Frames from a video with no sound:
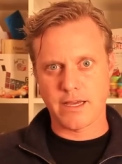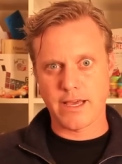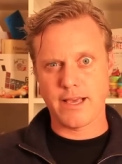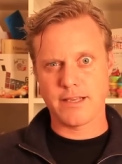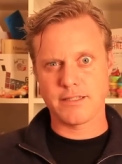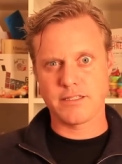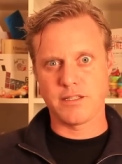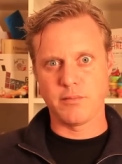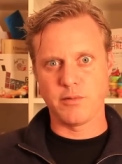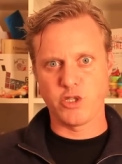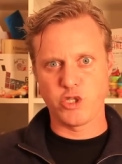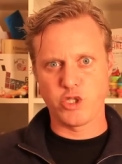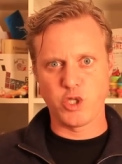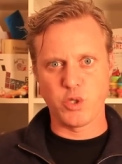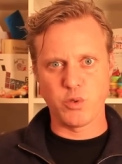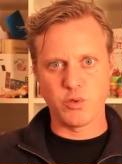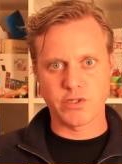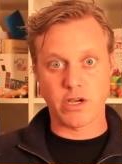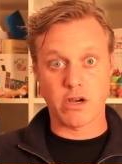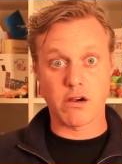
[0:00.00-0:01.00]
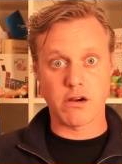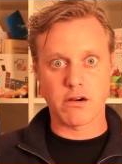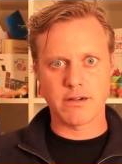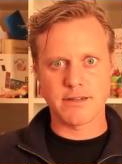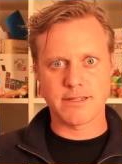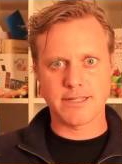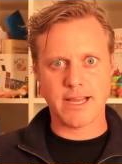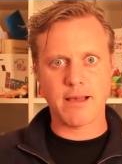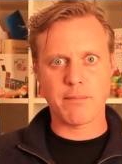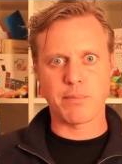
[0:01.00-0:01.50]
I asked him to choose a
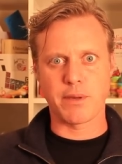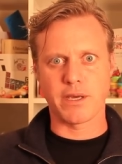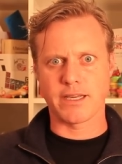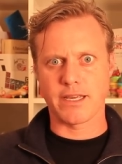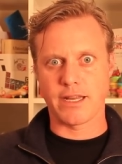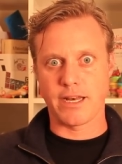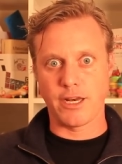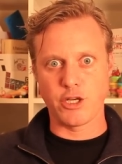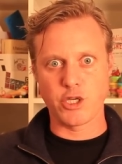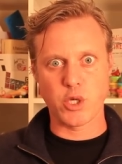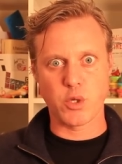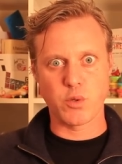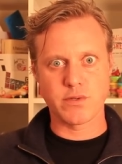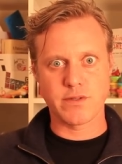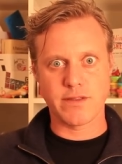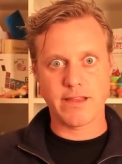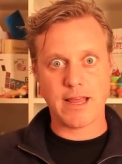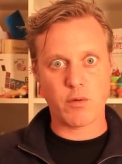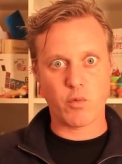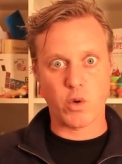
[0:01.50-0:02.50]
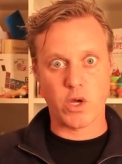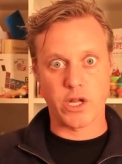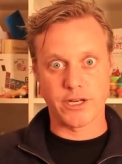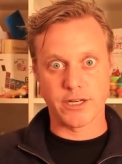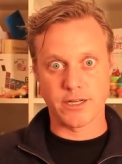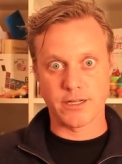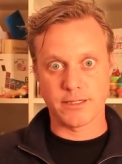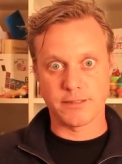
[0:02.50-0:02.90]
hard topic, and he chose that one.